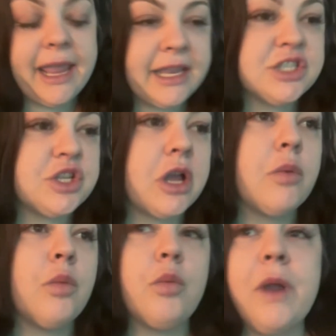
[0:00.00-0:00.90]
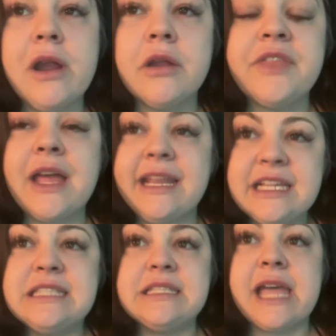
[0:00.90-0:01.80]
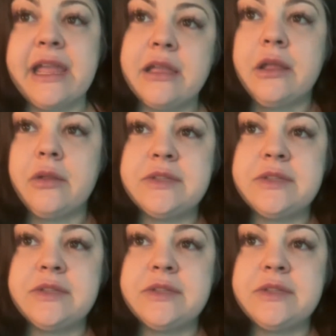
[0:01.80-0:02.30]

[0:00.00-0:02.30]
age where that is like,